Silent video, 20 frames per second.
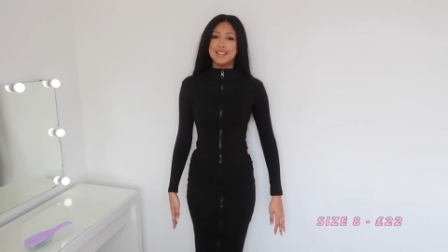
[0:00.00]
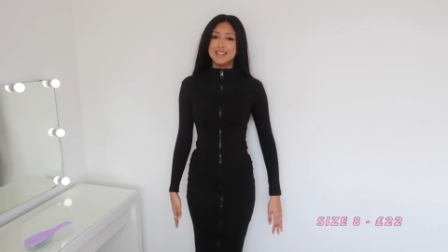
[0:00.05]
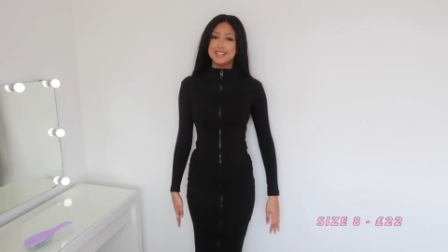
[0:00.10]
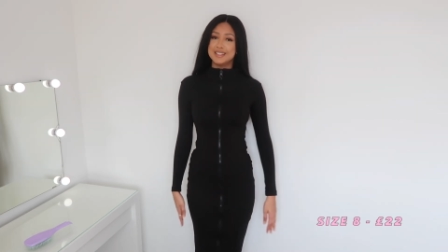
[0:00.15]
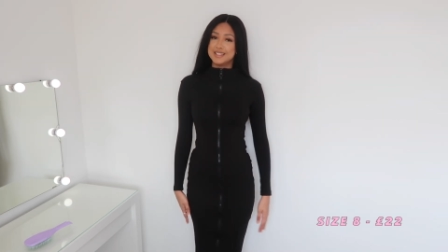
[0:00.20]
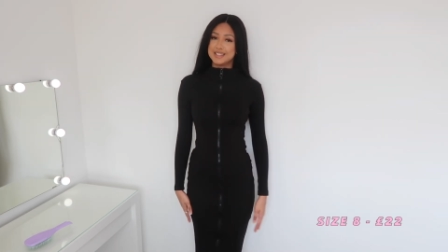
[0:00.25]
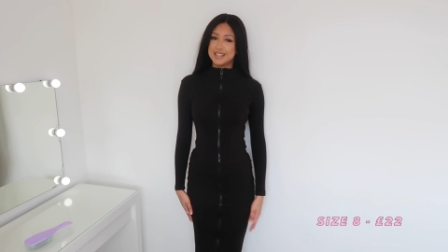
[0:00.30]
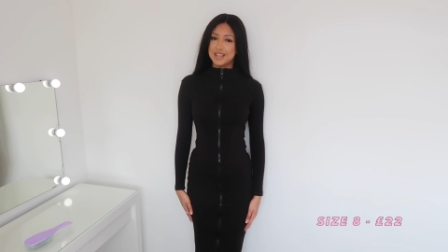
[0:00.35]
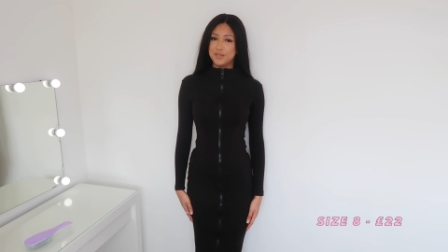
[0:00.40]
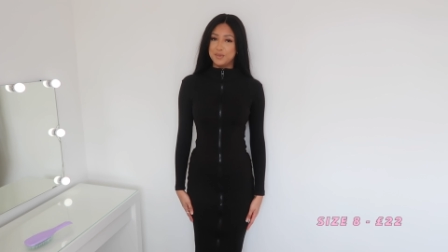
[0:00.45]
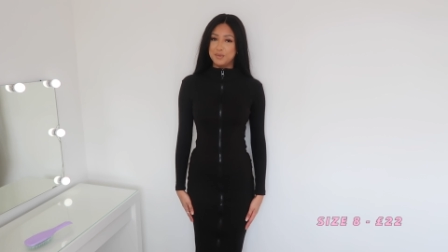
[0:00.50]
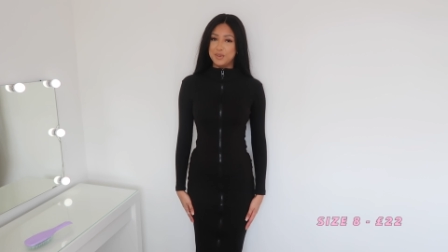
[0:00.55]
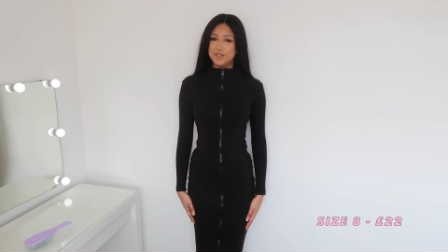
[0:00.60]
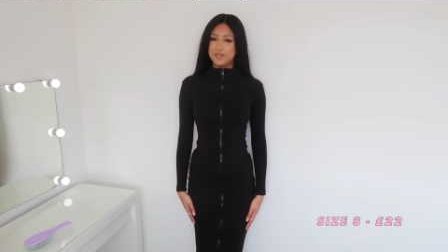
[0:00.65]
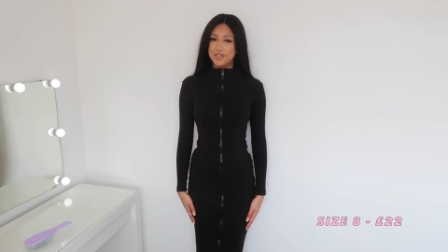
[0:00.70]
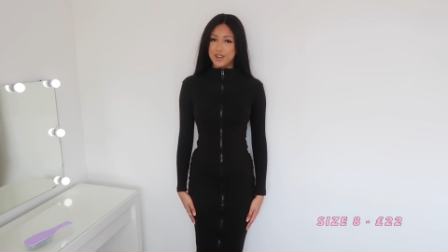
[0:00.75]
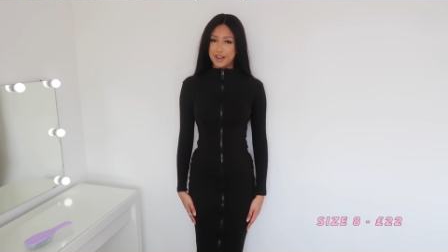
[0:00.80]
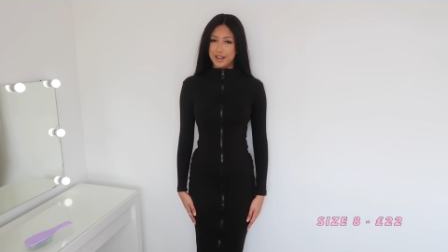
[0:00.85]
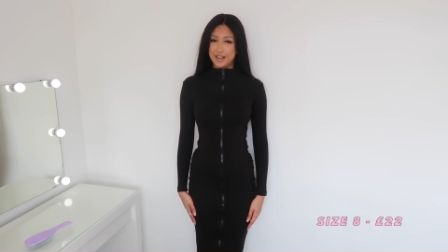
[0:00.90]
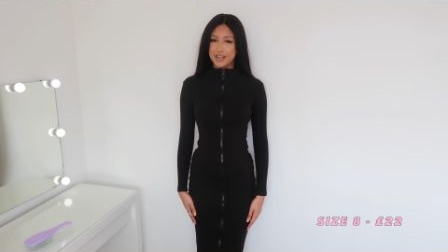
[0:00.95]
this is giving me
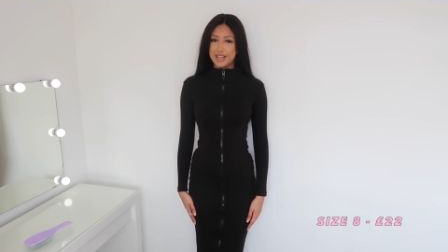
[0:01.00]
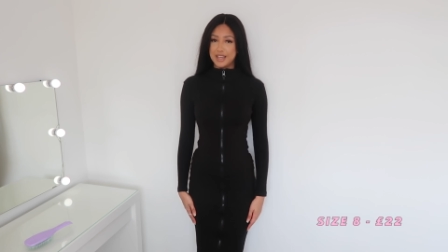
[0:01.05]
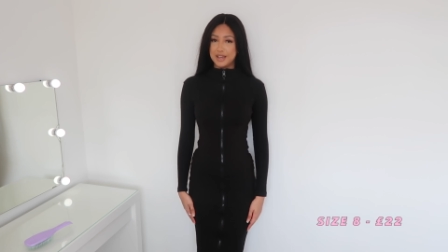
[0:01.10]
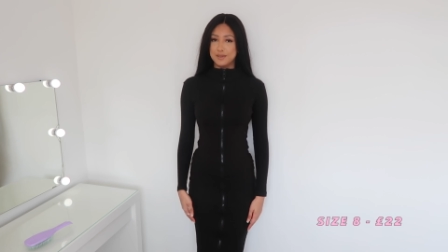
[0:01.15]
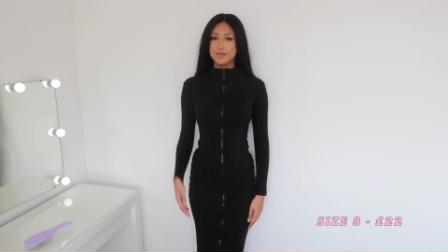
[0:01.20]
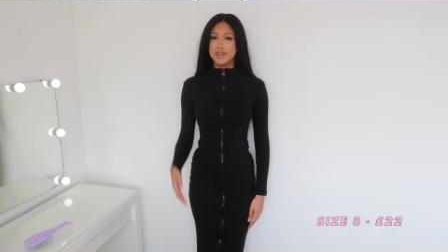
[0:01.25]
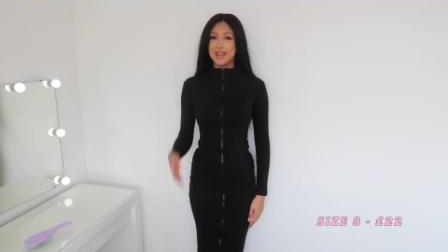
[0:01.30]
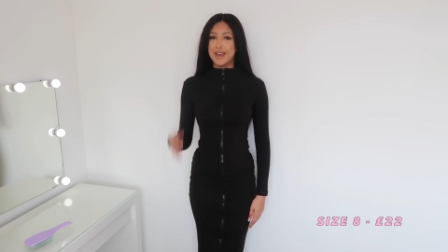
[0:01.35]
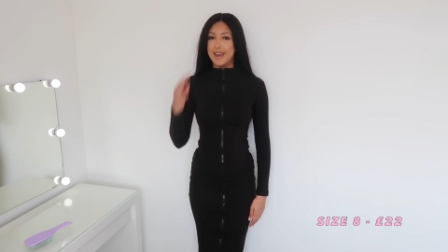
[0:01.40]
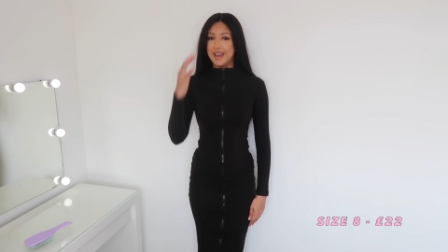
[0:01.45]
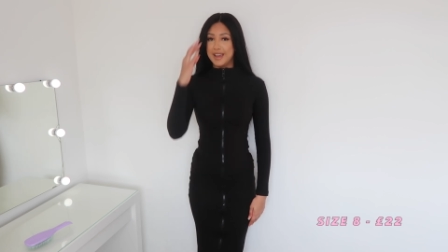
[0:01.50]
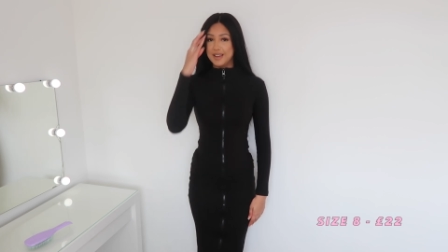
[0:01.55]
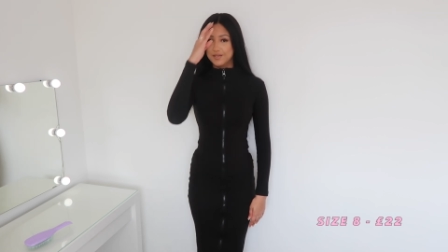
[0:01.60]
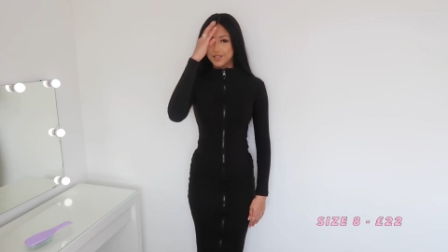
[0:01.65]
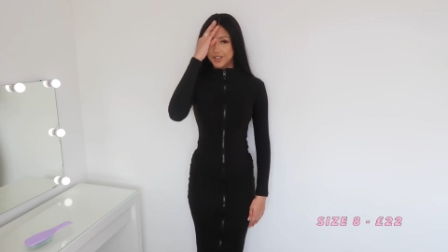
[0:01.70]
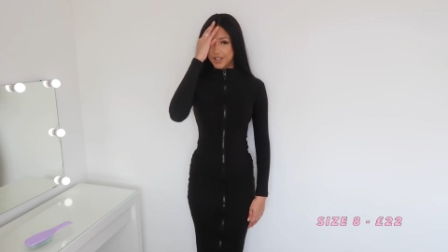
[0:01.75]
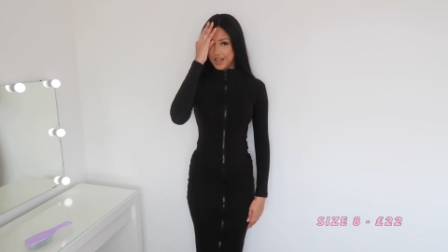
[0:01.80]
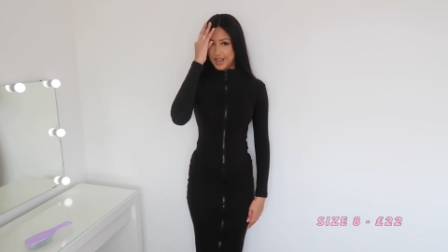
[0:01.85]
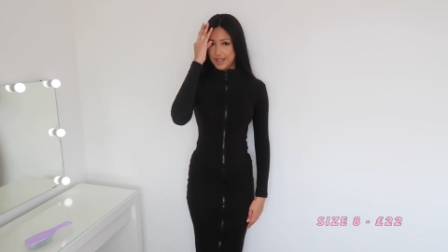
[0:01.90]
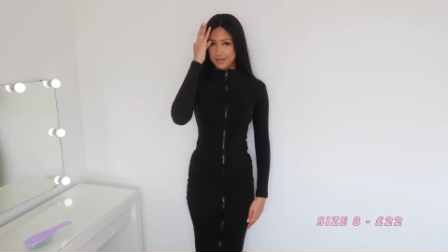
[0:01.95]
very Kim K
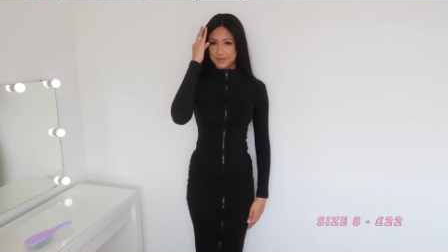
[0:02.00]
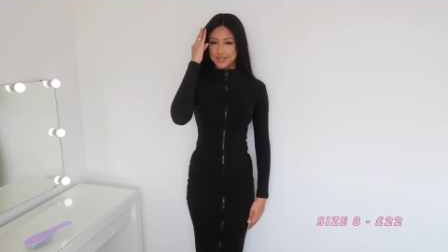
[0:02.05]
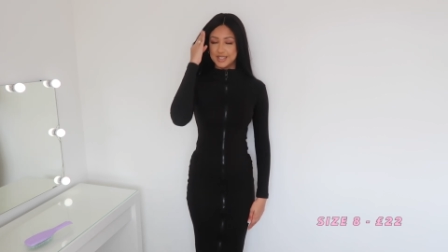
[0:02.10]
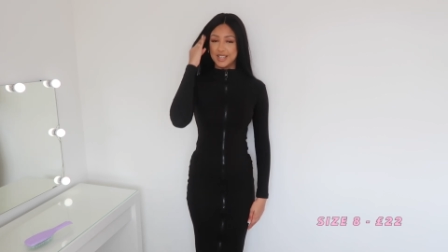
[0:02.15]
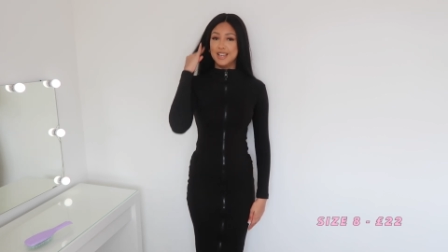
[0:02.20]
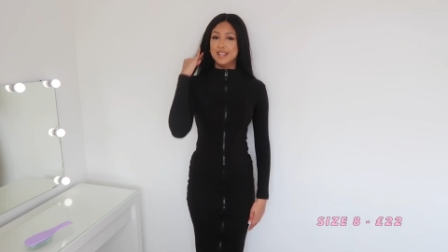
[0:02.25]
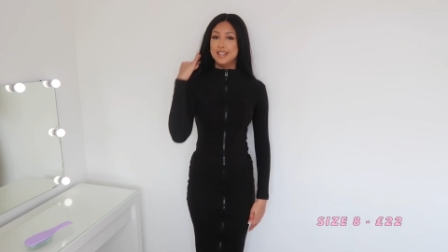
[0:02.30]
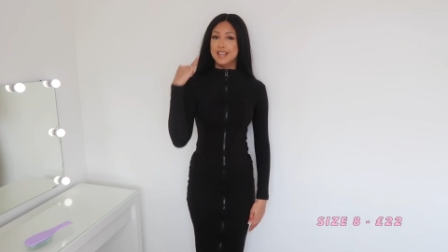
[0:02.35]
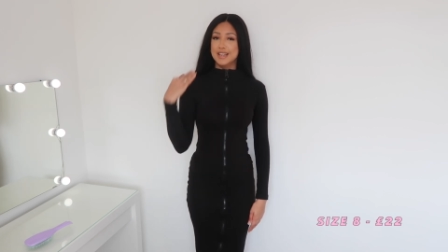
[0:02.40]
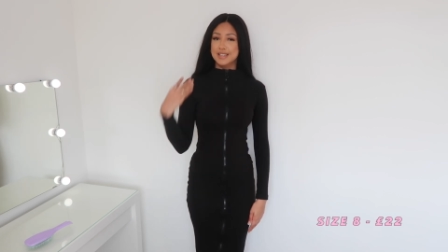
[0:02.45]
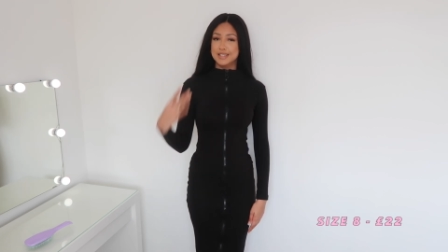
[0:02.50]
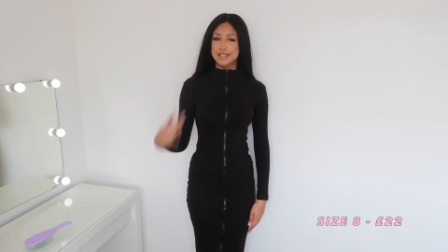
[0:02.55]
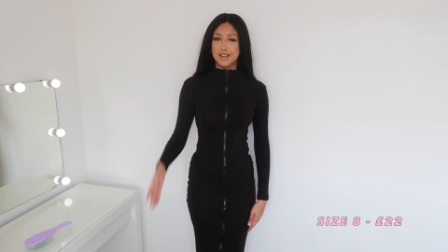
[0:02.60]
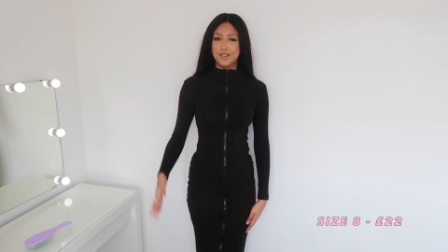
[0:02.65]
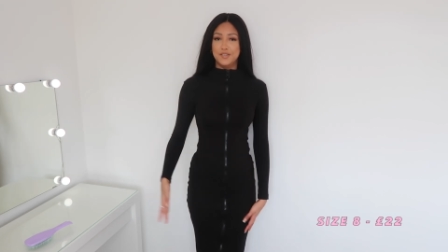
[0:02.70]
vibes like this.